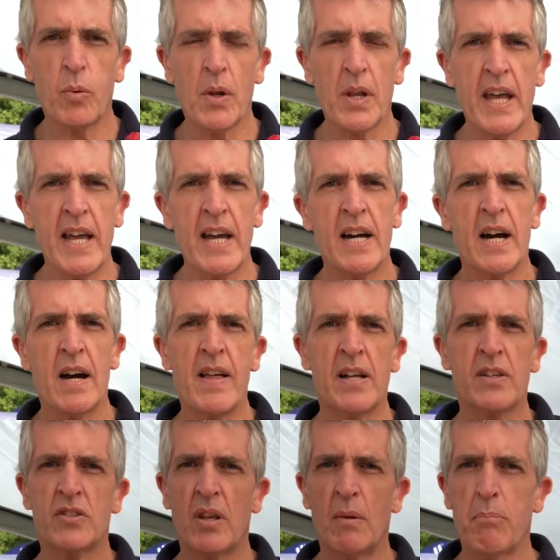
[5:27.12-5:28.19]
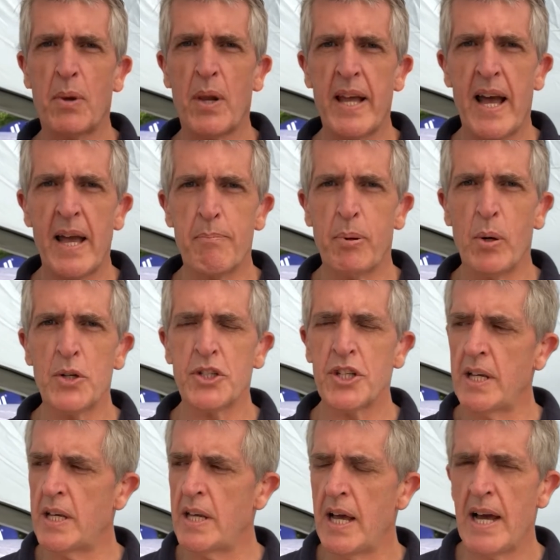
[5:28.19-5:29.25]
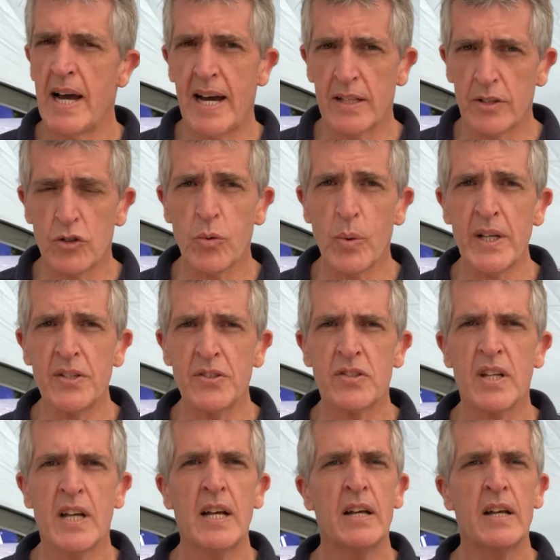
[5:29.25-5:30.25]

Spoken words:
one here, and that's simply a push in and twist.